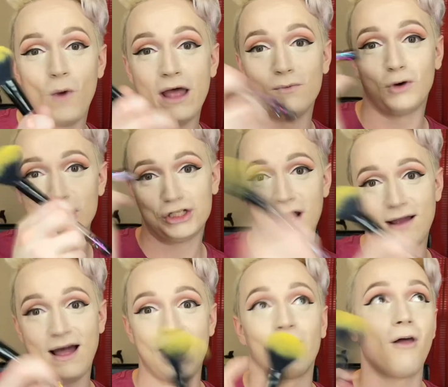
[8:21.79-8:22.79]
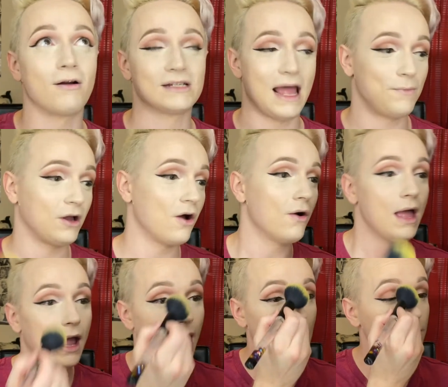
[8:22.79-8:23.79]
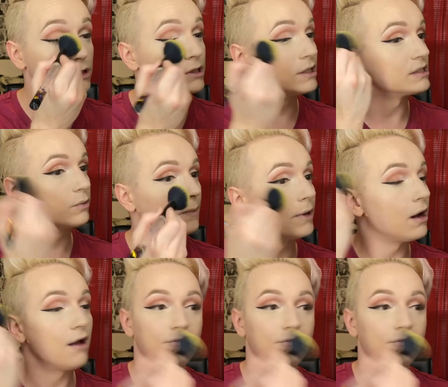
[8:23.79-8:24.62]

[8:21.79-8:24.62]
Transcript: brush that I got a long time ago, and I'm just going to sweep it off.